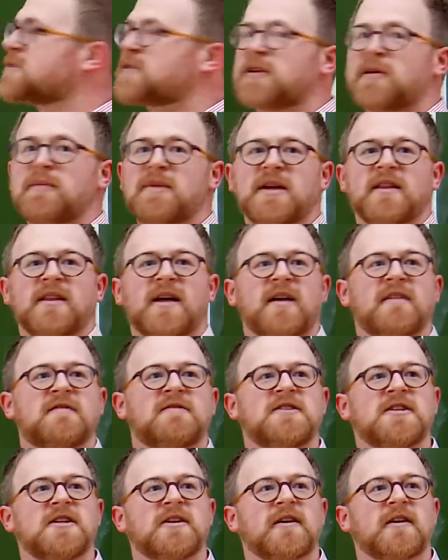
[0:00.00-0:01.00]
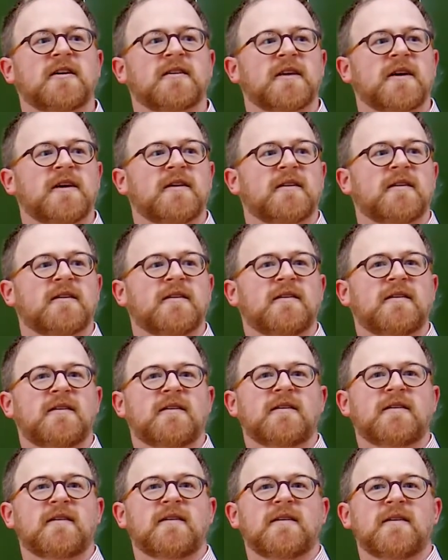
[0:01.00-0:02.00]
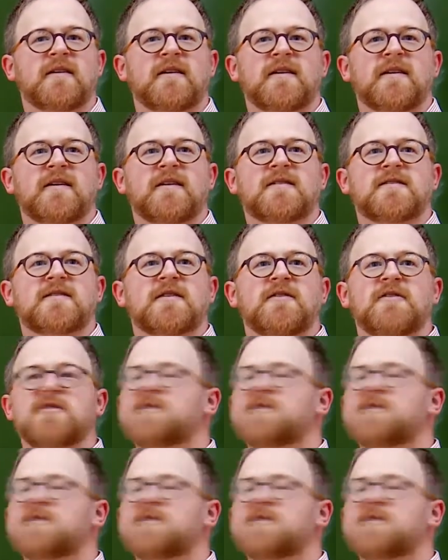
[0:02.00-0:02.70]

going to be a lot of GR later. So you